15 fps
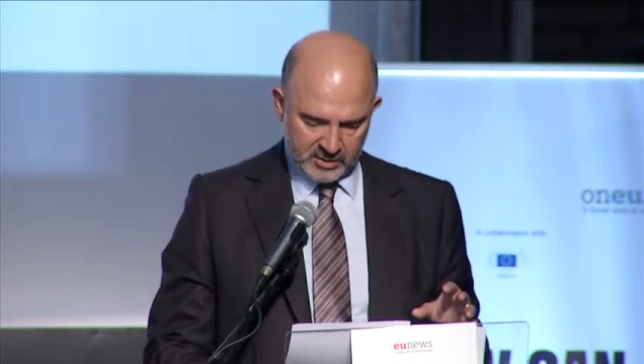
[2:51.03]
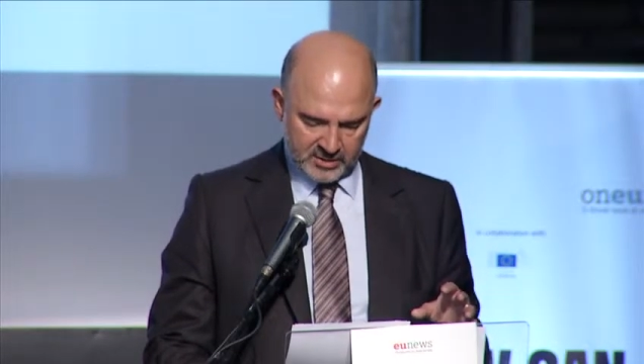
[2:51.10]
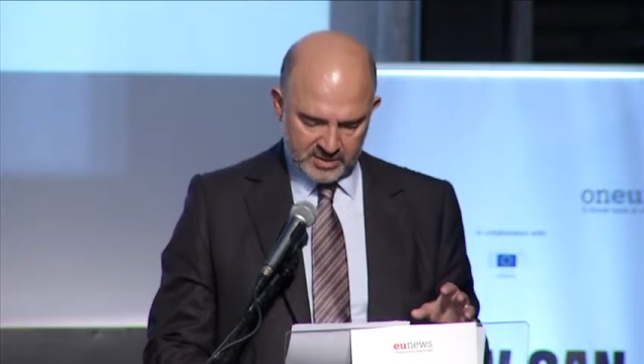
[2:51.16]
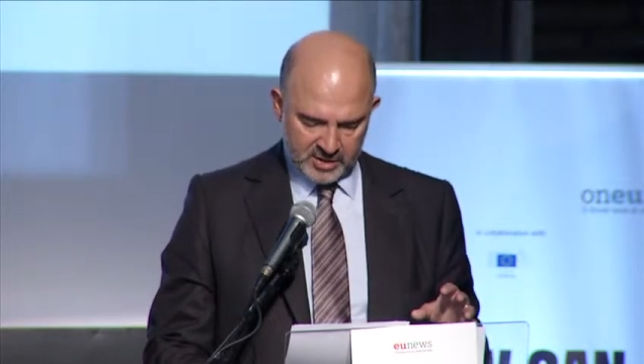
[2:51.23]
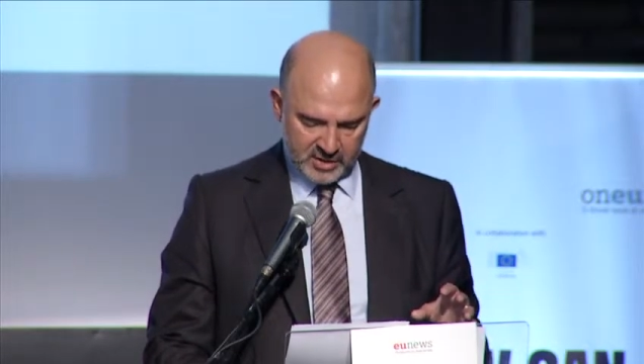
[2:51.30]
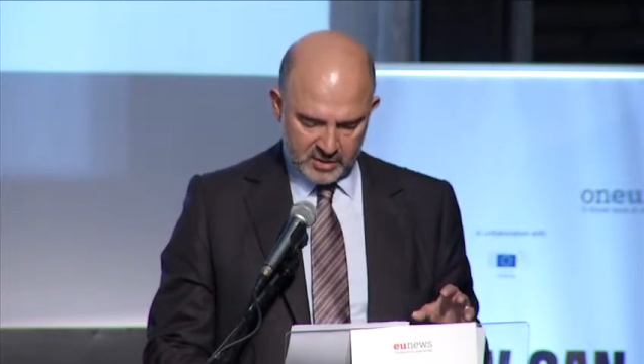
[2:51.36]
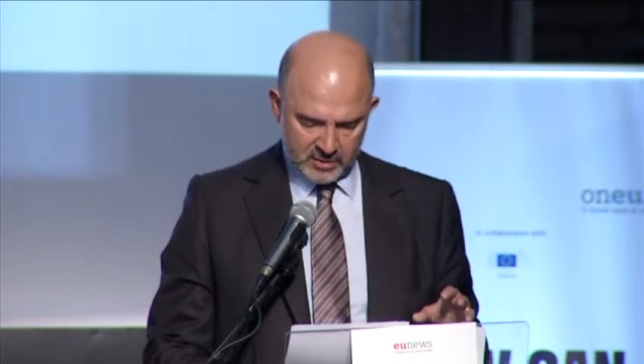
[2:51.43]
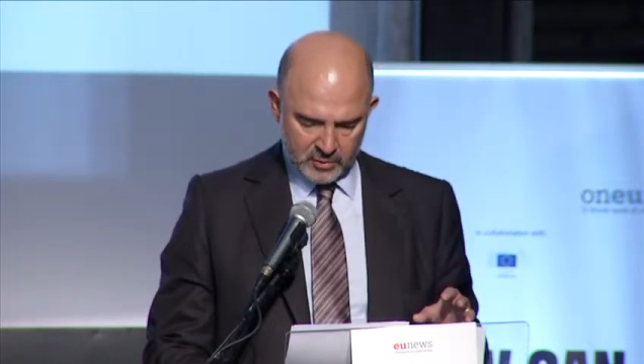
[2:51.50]

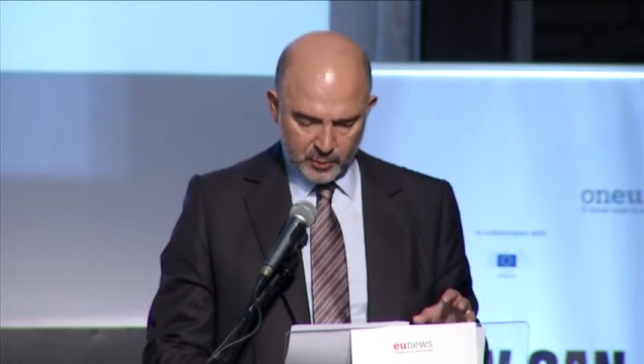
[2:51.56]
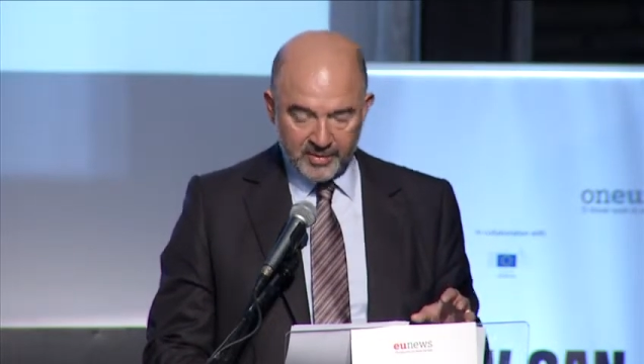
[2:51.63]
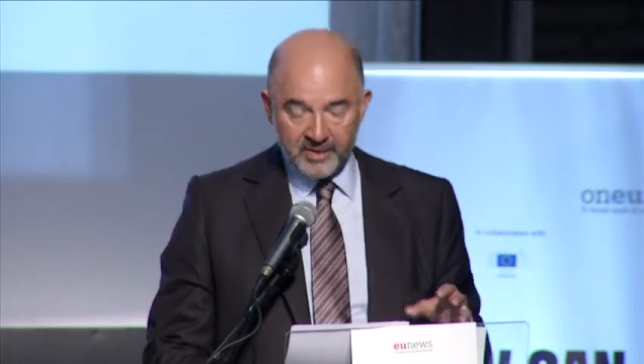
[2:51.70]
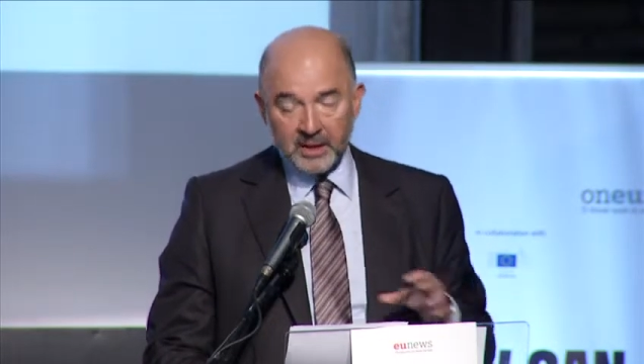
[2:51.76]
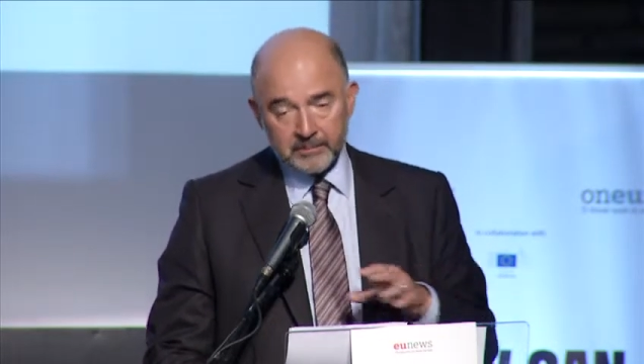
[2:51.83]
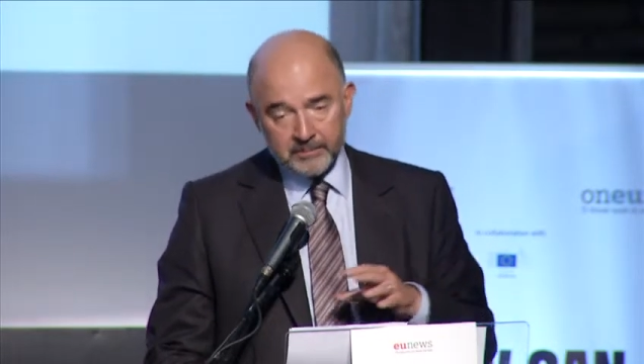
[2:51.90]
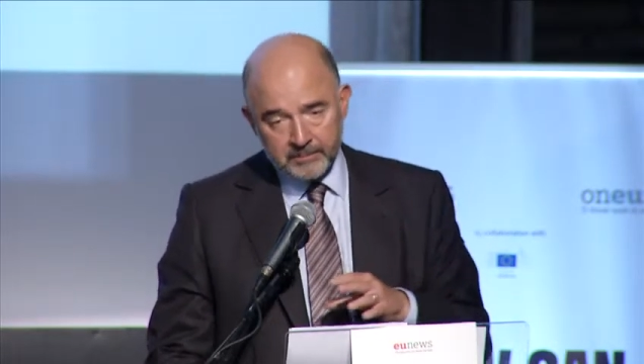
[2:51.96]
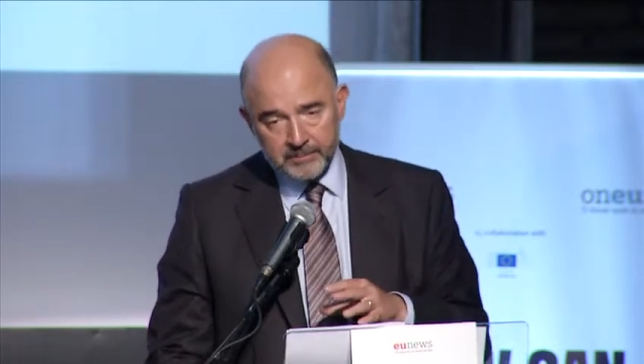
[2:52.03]
decisions
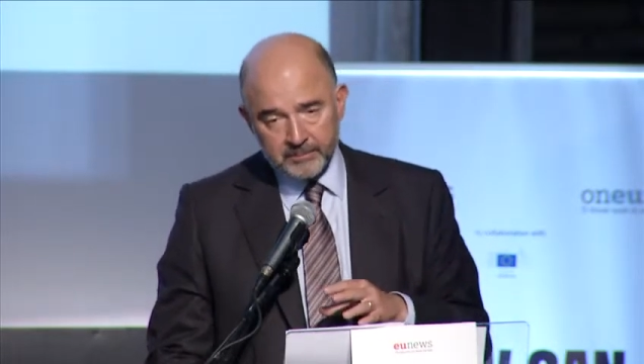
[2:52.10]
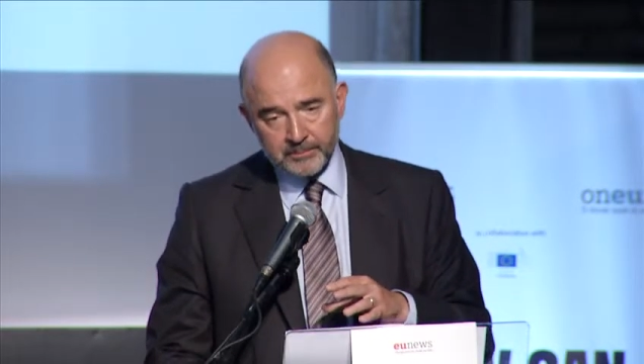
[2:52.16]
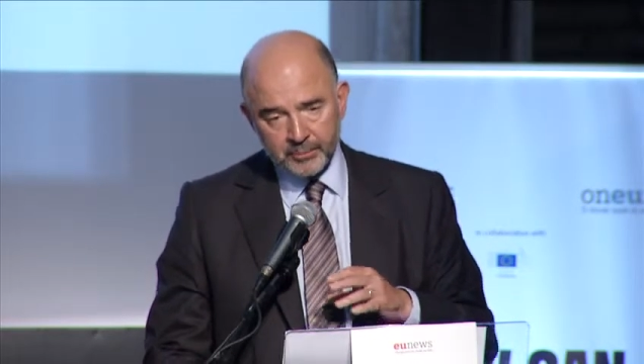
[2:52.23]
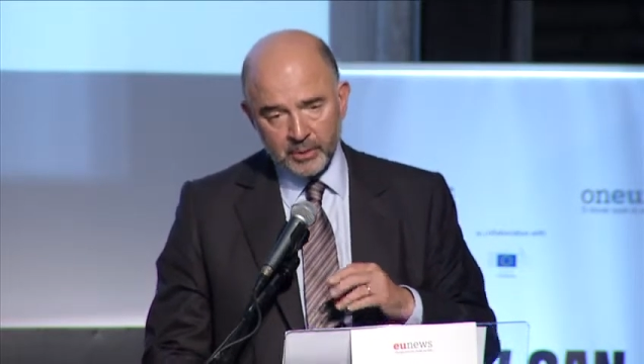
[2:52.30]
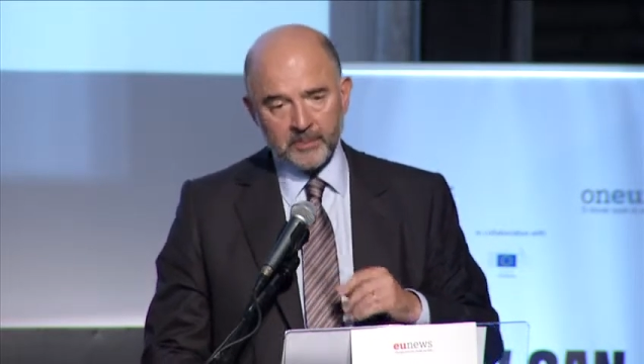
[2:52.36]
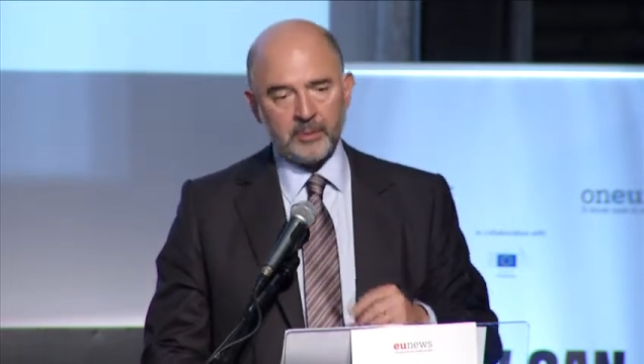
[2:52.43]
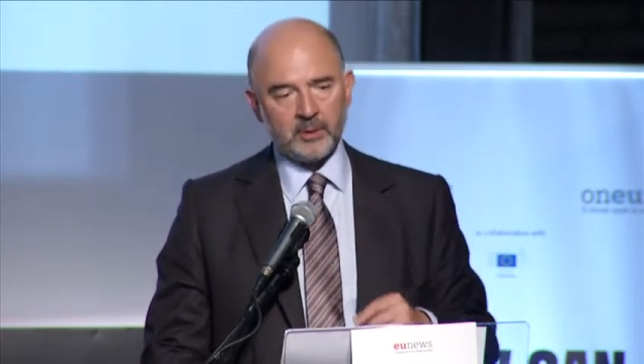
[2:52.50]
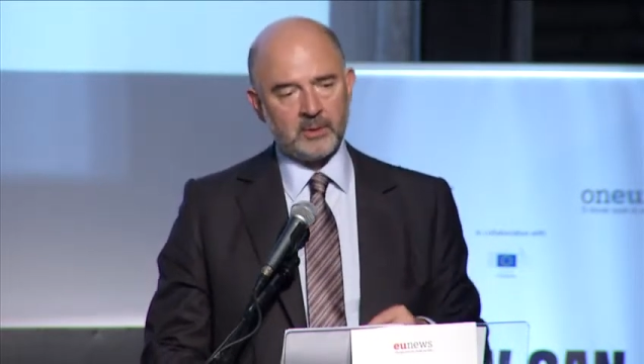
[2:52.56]
without
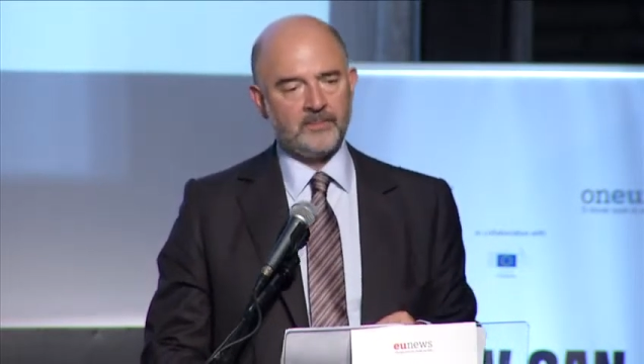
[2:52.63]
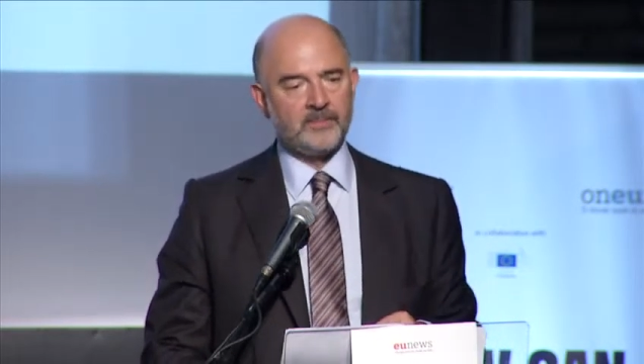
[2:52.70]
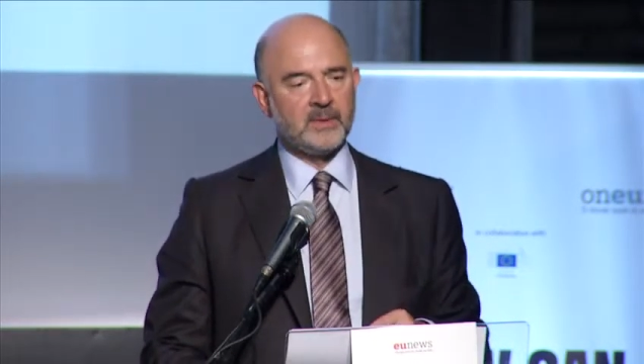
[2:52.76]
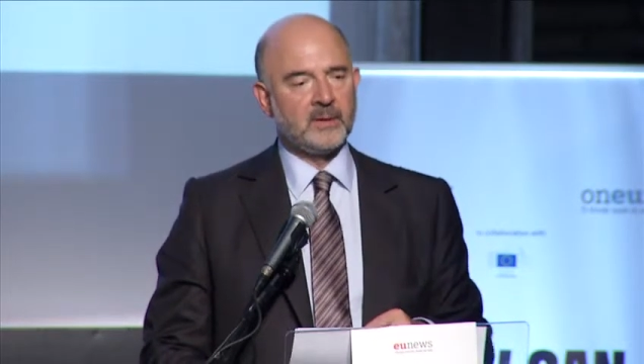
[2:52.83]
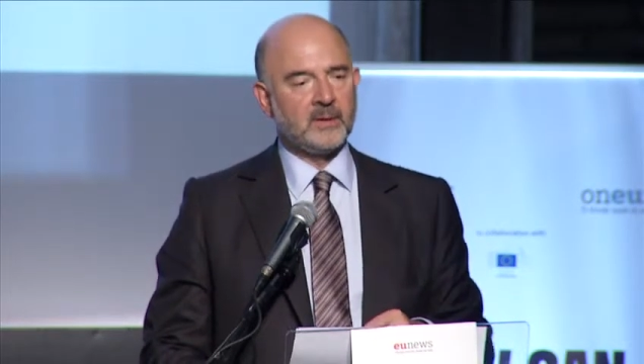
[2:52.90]
proper